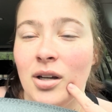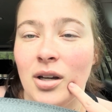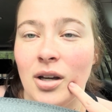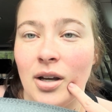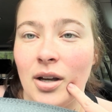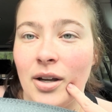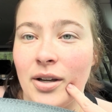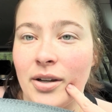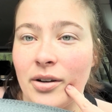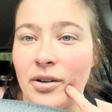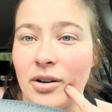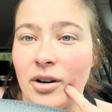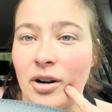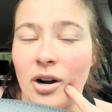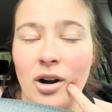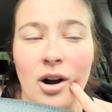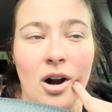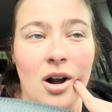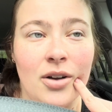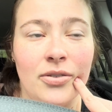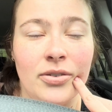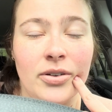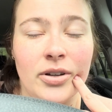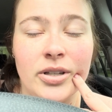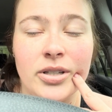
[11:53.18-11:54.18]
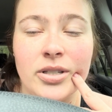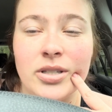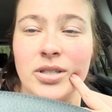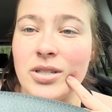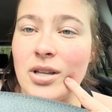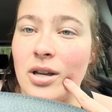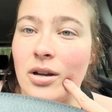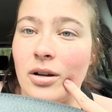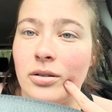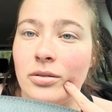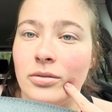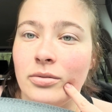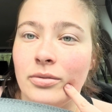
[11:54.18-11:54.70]
I go to her office.
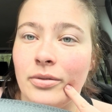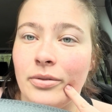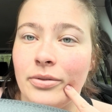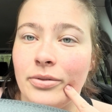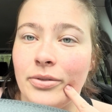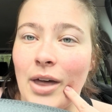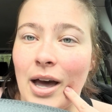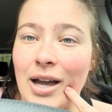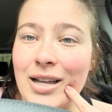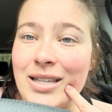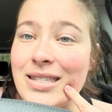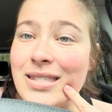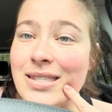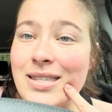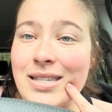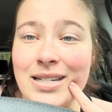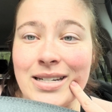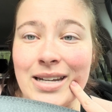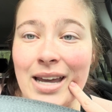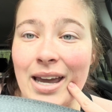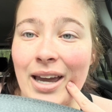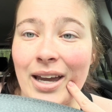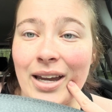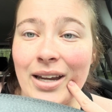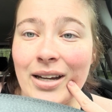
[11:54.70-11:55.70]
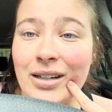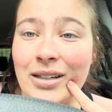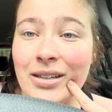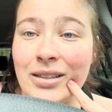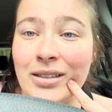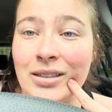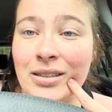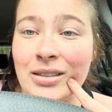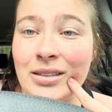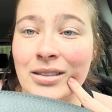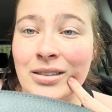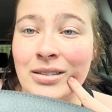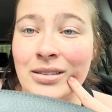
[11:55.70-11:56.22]
So that's the day.
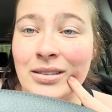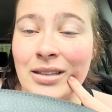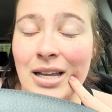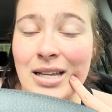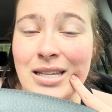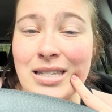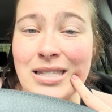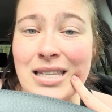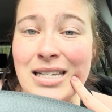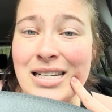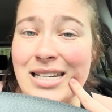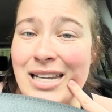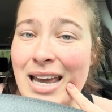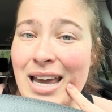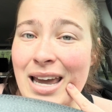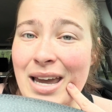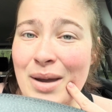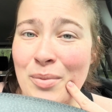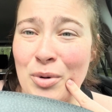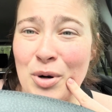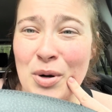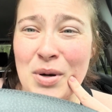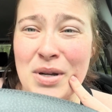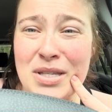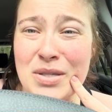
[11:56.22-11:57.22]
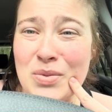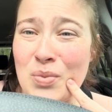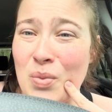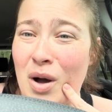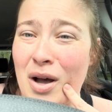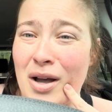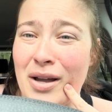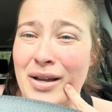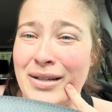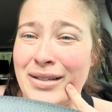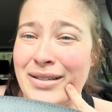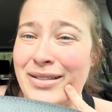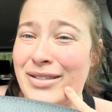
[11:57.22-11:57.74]
That's the day. Bruins
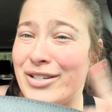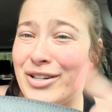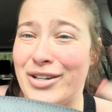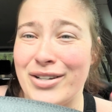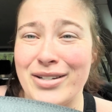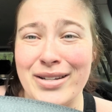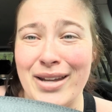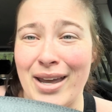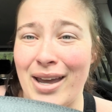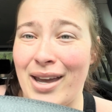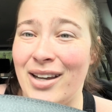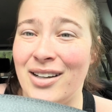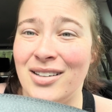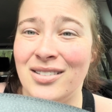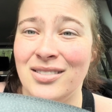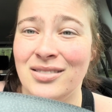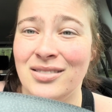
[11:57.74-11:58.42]
won. It's a good day.